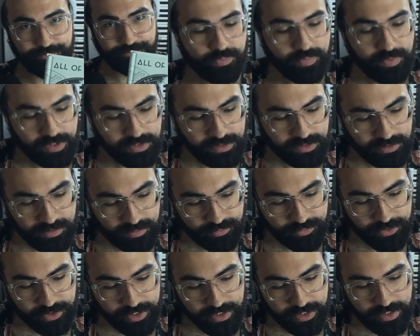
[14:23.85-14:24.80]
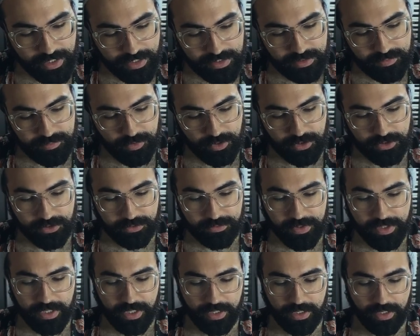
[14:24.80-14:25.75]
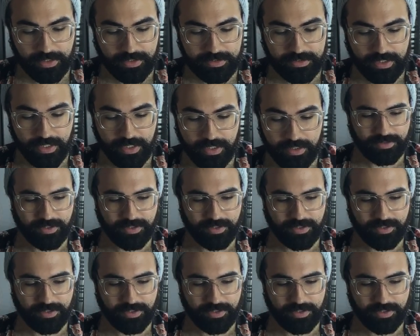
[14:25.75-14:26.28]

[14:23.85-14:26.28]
This is a pretty nice book to read, I gotta say.